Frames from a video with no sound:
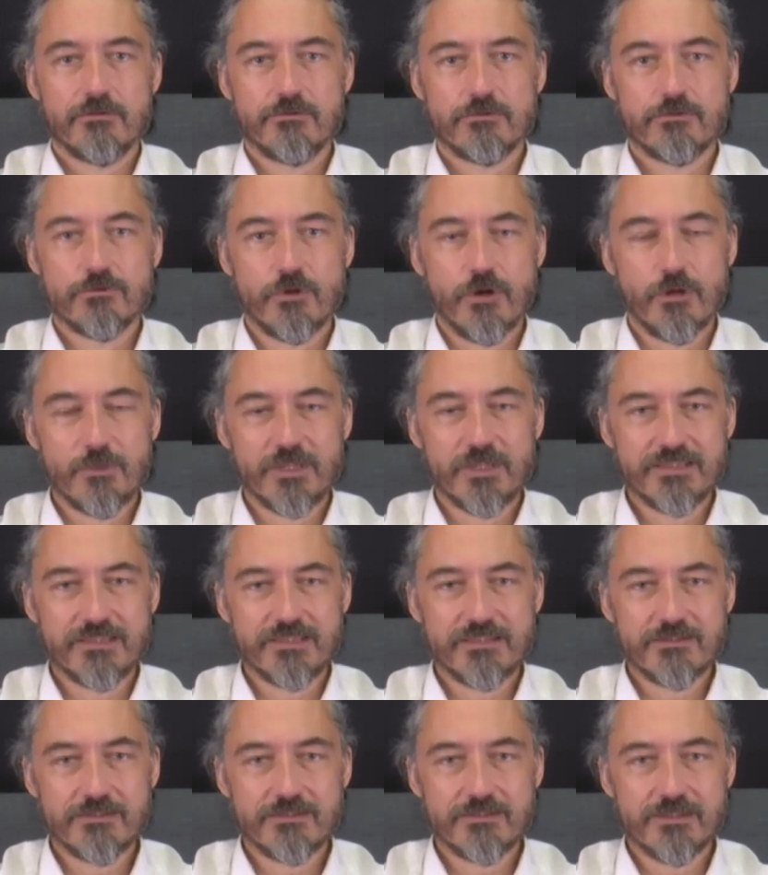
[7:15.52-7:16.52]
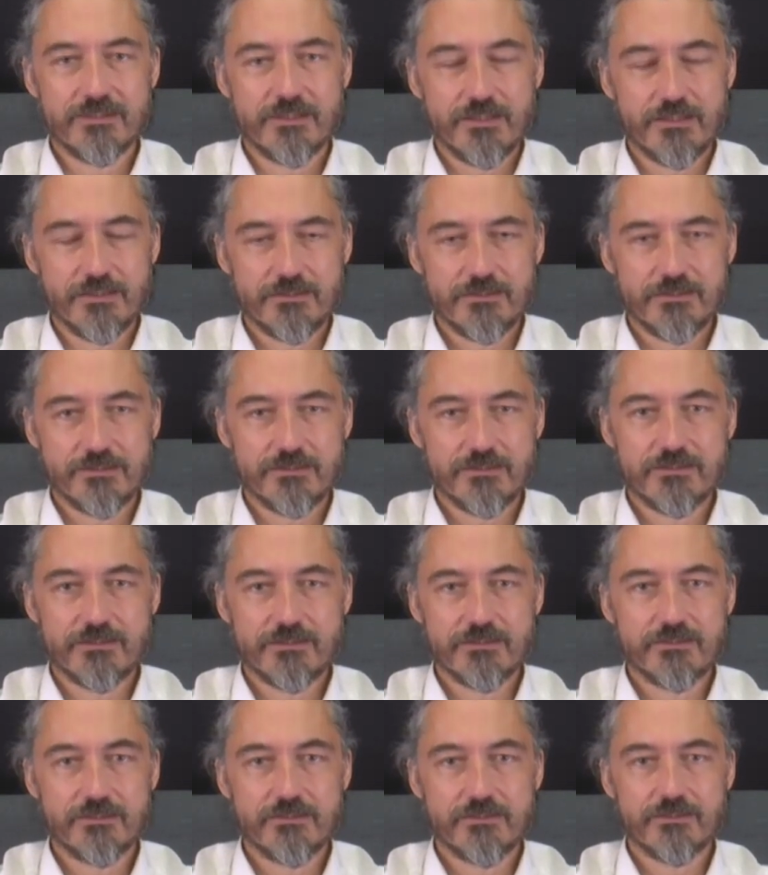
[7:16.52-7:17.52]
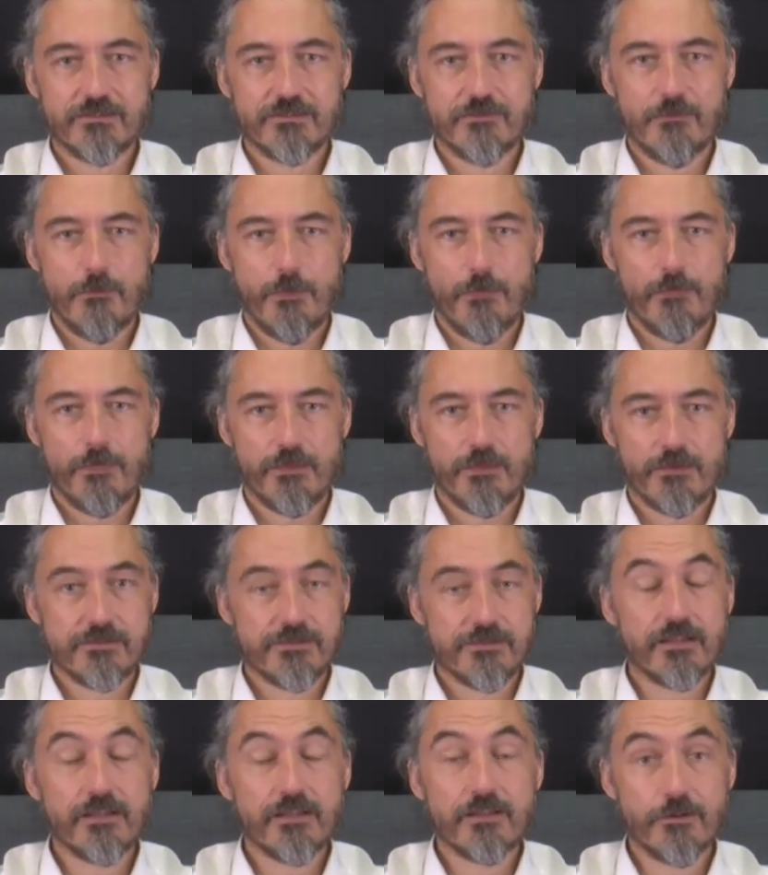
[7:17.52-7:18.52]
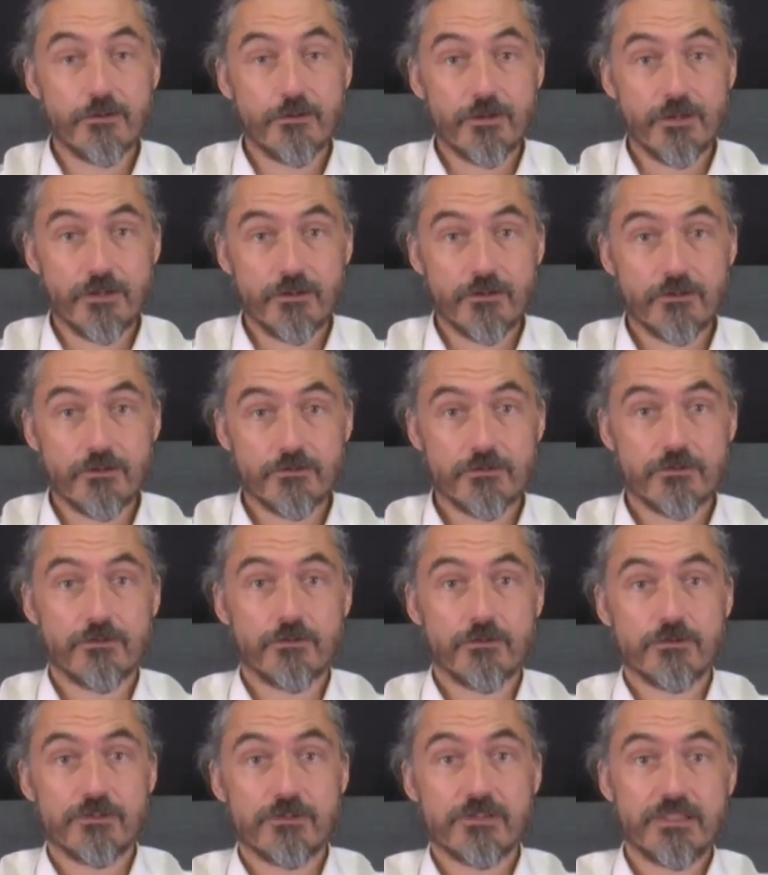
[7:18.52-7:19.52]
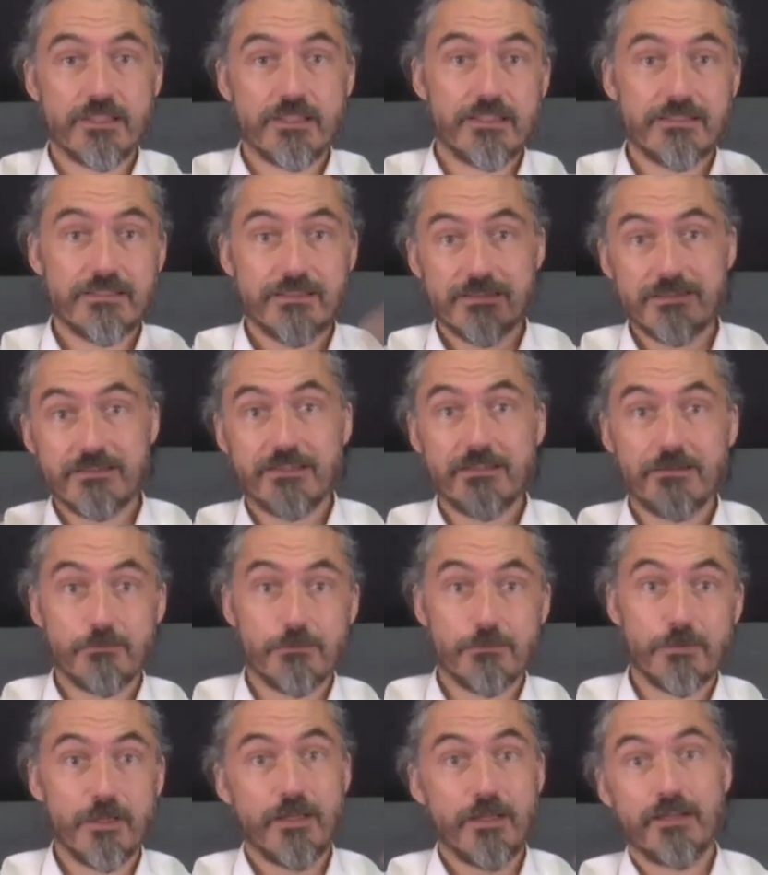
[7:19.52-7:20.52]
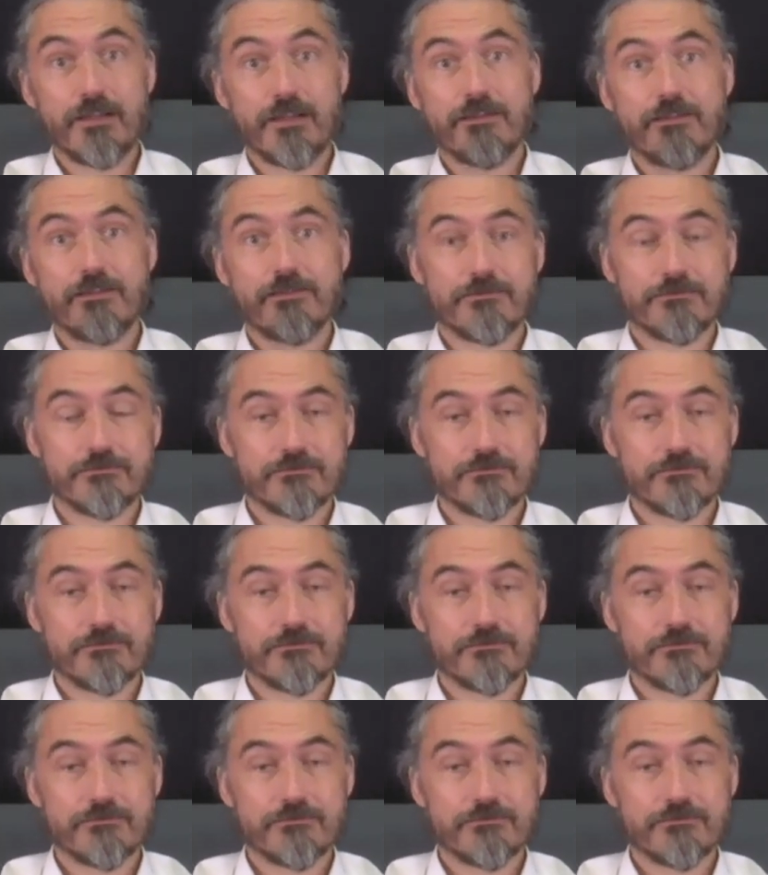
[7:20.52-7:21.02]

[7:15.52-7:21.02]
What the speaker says: trauma dissociations is still going on. Those scenes are still playing,